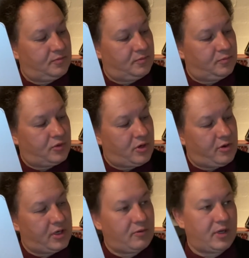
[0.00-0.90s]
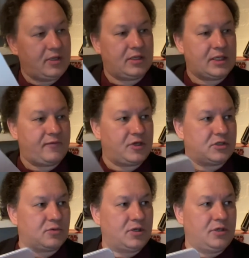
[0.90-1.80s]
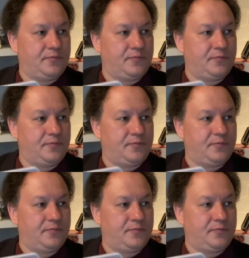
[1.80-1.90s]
Pro anyway, the 11-inch one.